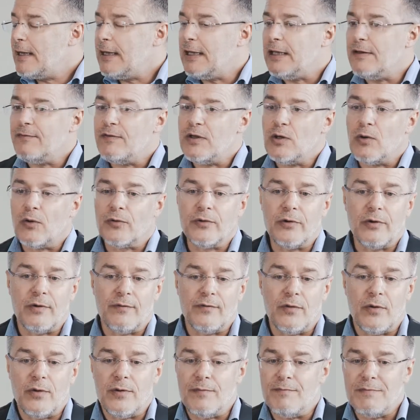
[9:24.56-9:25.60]
the order
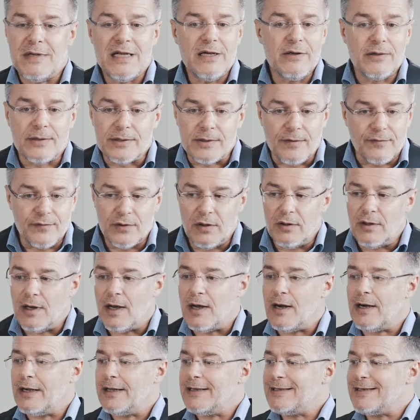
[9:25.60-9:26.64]
of millions of
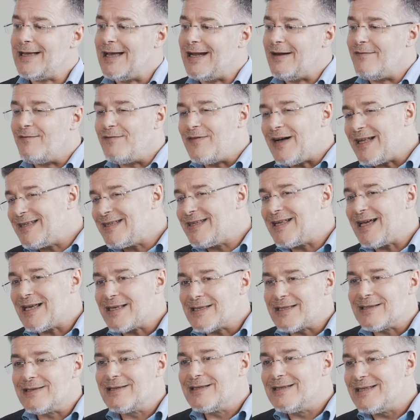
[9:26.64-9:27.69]
dollars. And that
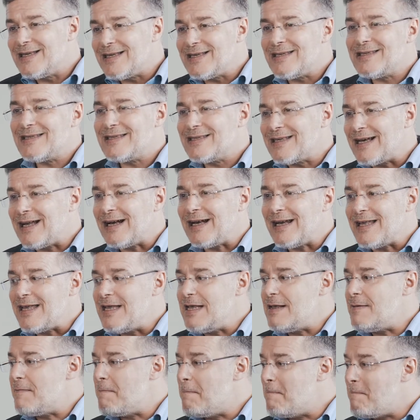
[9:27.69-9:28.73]
doesn't
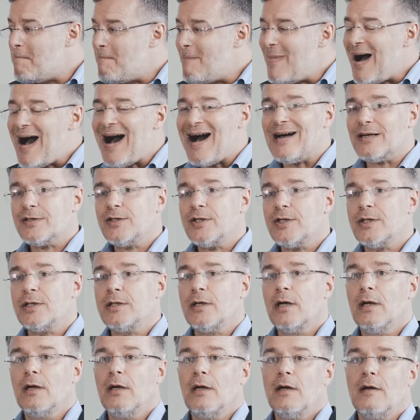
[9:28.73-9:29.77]
necessarily
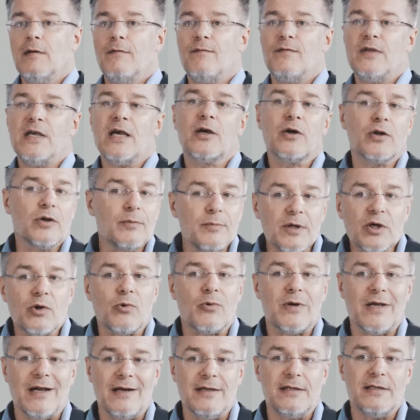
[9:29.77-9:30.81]
match the
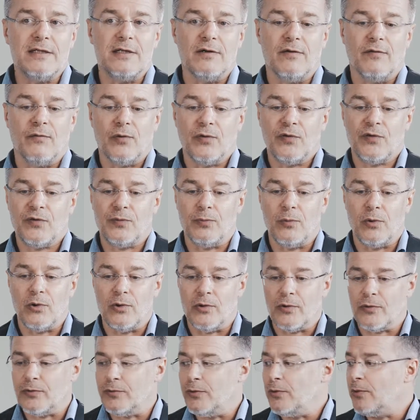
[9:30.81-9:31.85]
economic reality of those
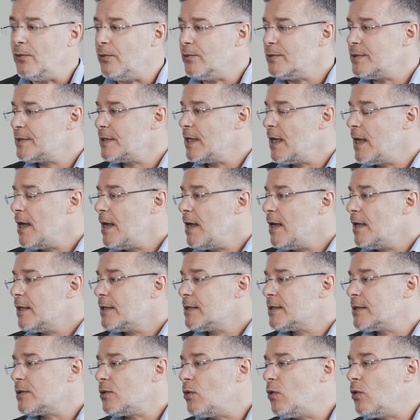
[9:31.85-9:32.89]
smaller nodes.
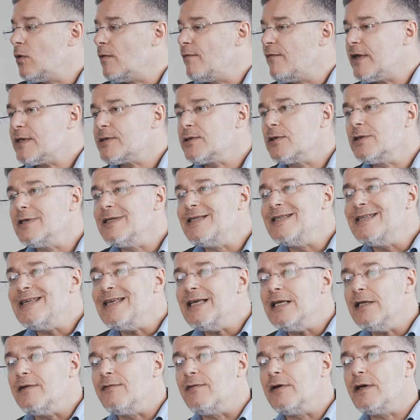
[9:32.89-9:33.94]
So there's a
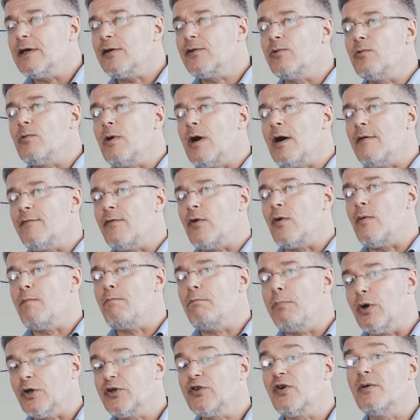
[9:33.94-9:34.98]
need there to have a
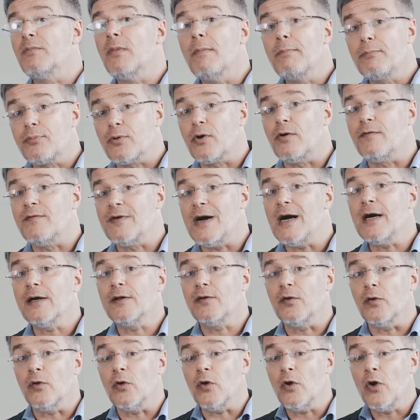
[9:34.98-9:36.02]
bottom-up
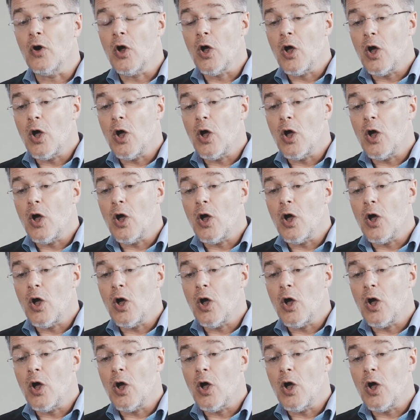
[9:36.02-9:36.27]
provider